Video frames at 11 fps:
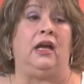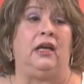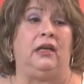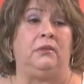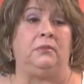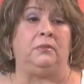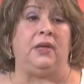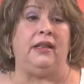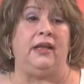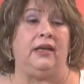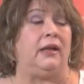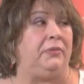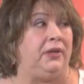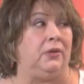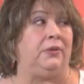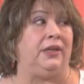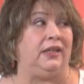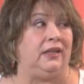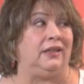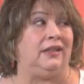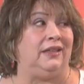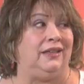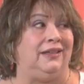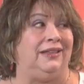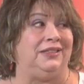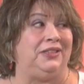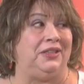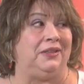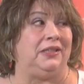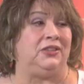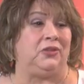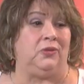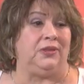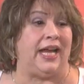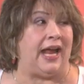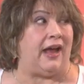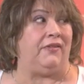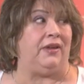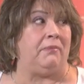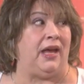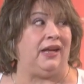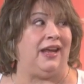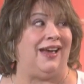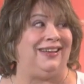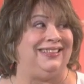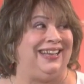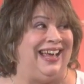um, and then I'll be going into the schools I haven't met yet.